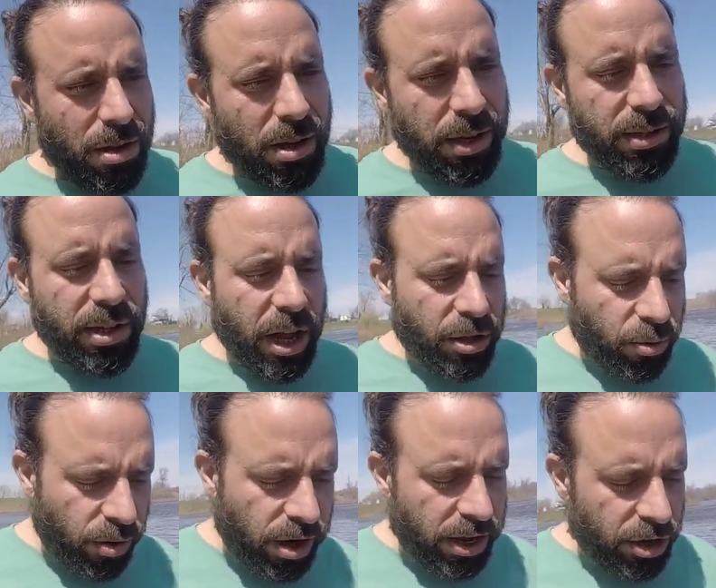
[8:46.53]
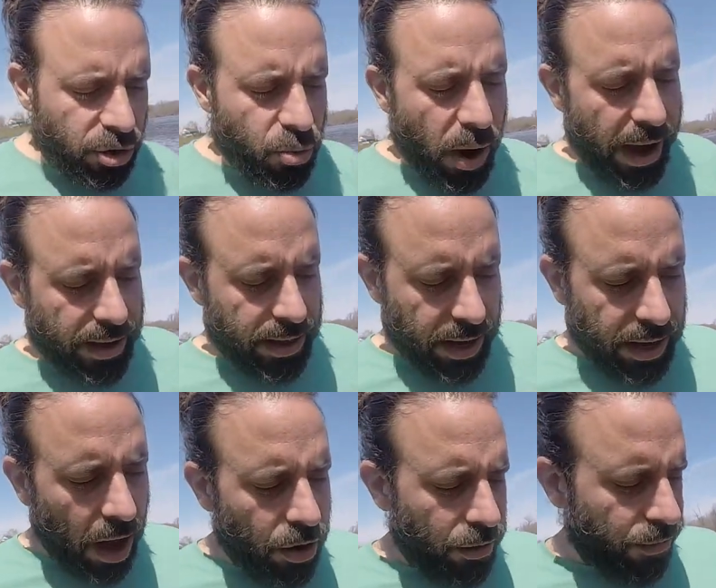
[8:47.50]
It's not really you acting
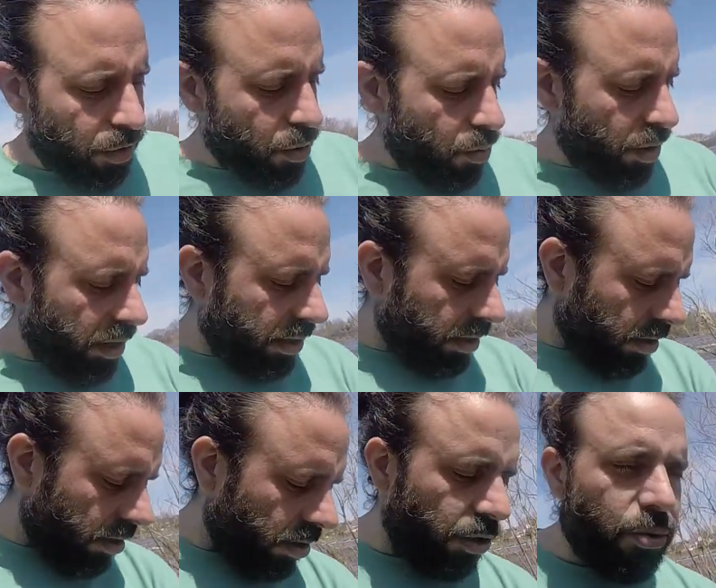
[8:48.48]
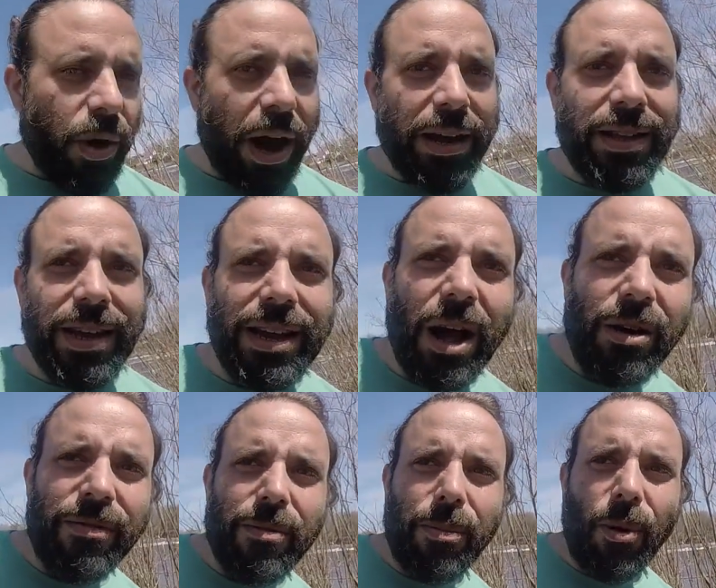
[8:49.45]
out of you, it's you acting out
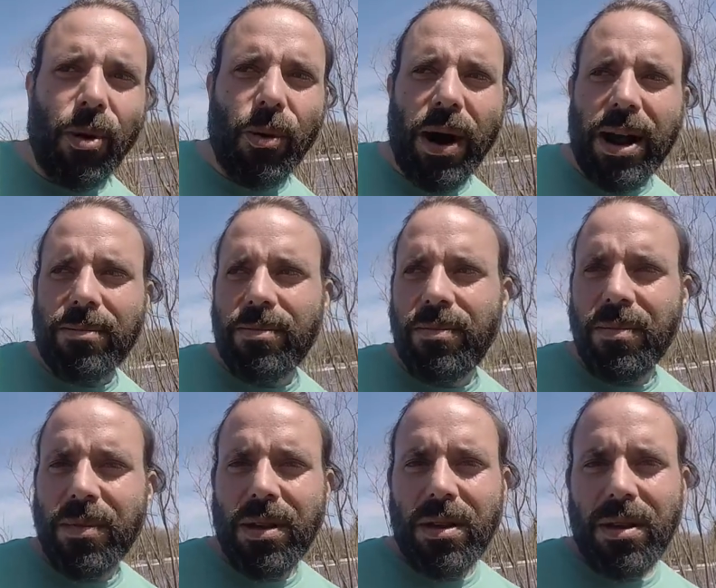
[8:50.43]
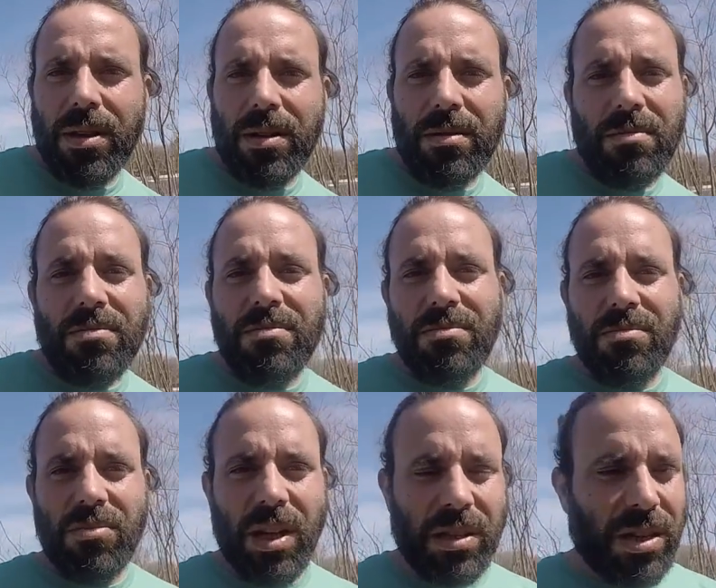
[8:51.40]
of a program.
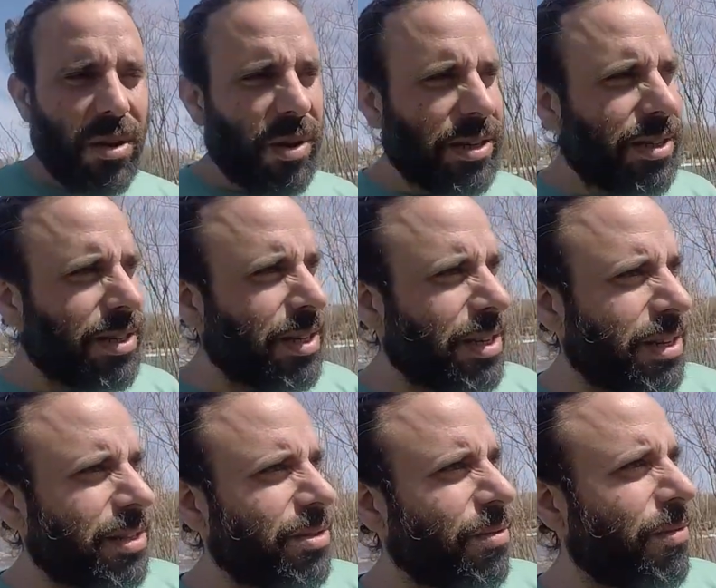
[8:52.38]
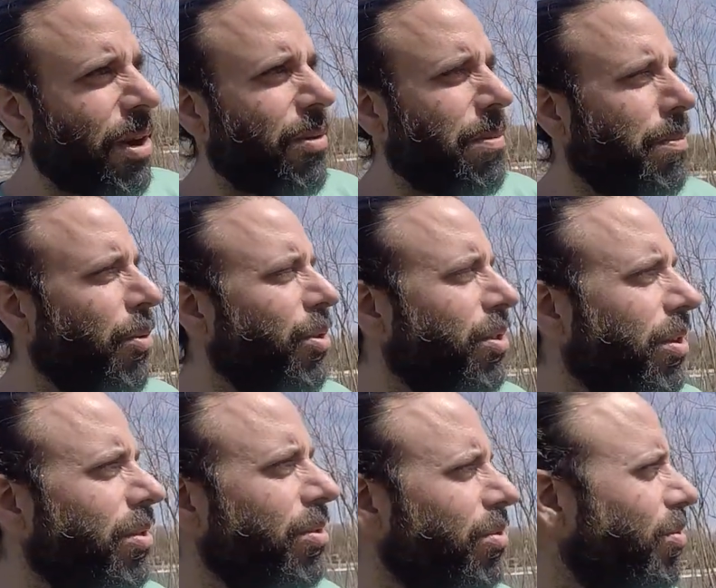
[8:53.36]
That's how I see it. So very
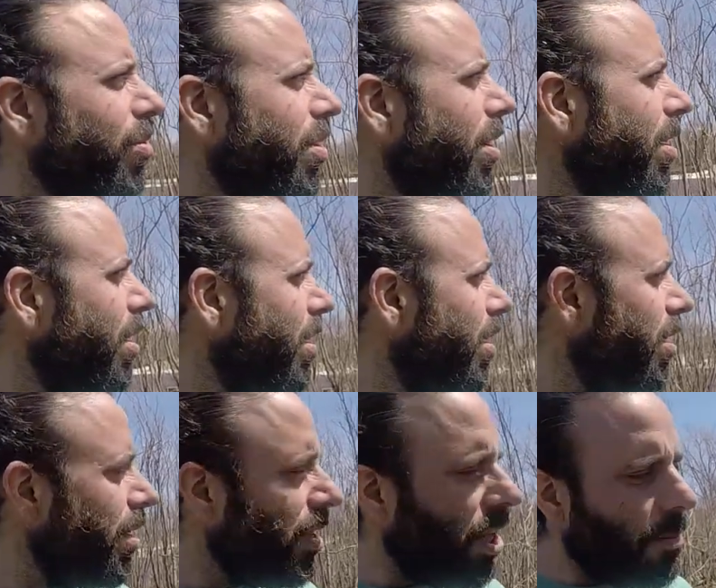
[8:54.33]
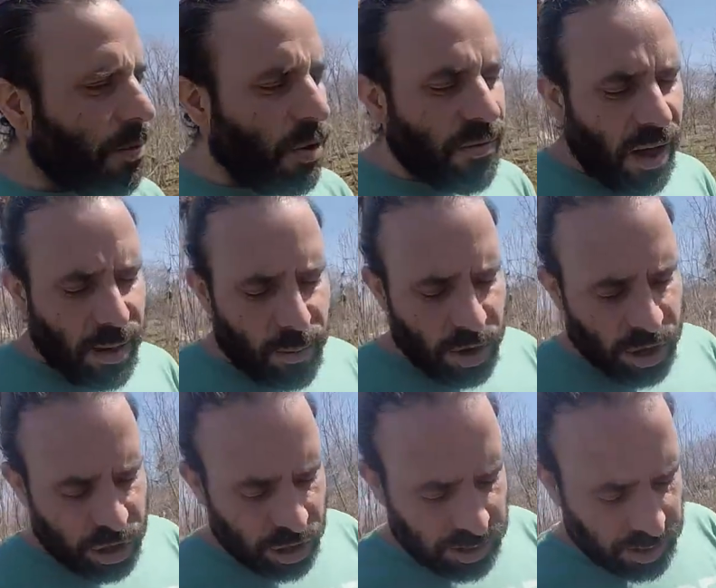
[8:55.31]
important to keep your
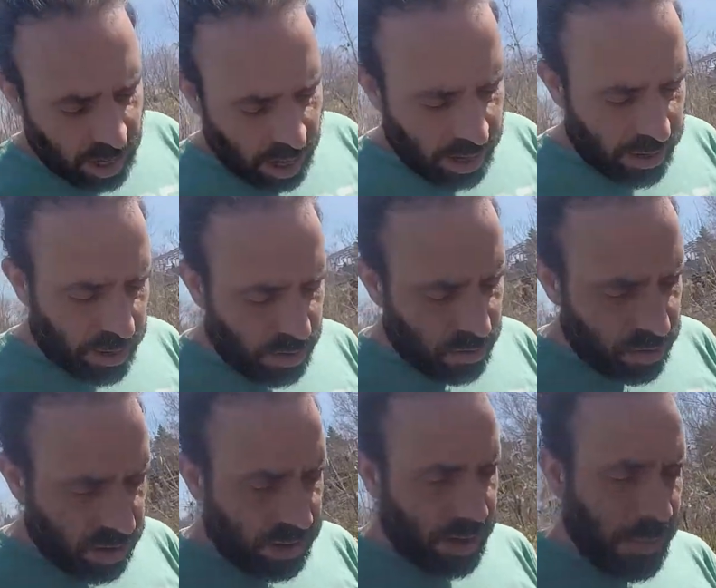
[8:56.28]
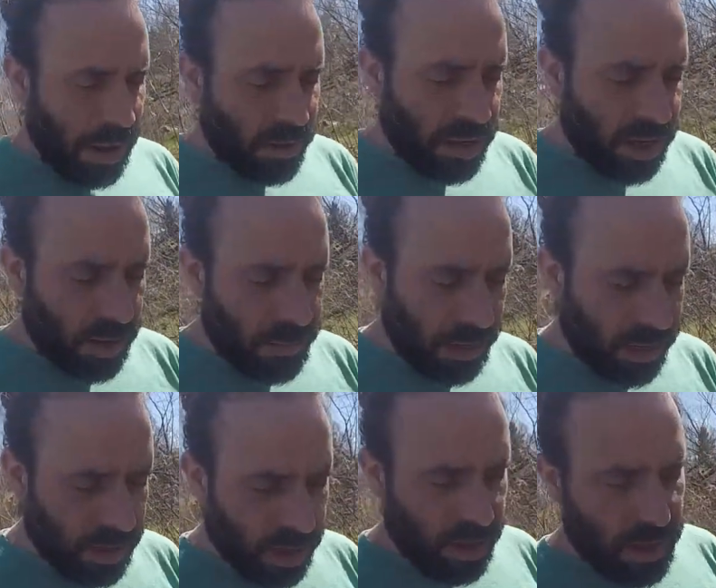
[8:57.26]
vibrations high. It's about
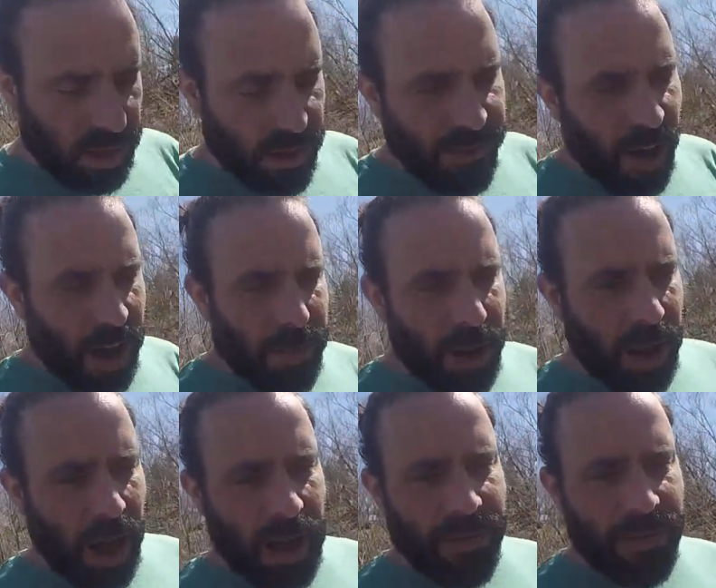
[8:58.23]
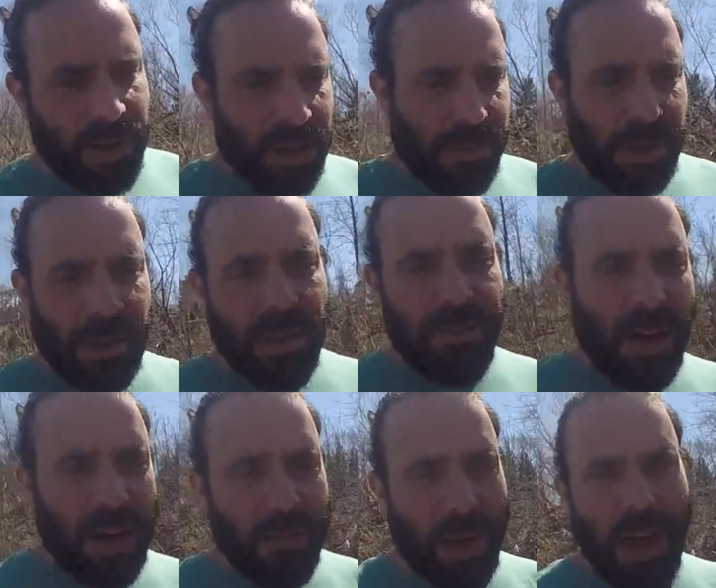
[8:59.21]
keeping the vibe alive, keeping the
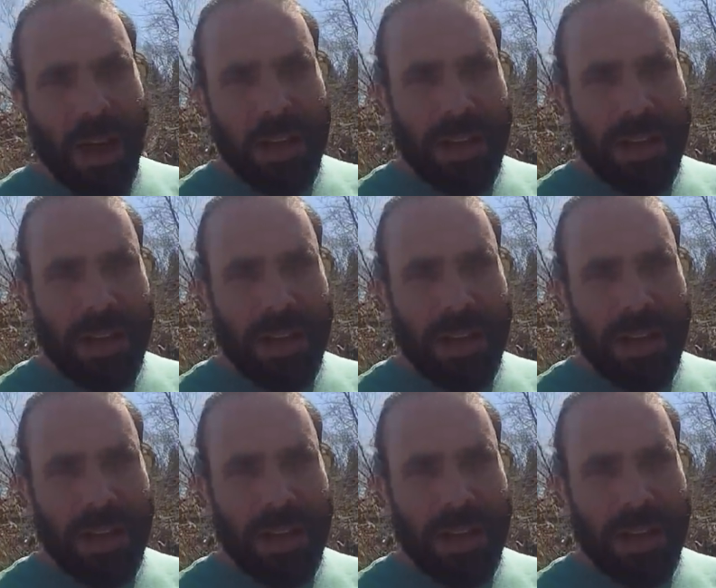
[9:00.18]
vibe high,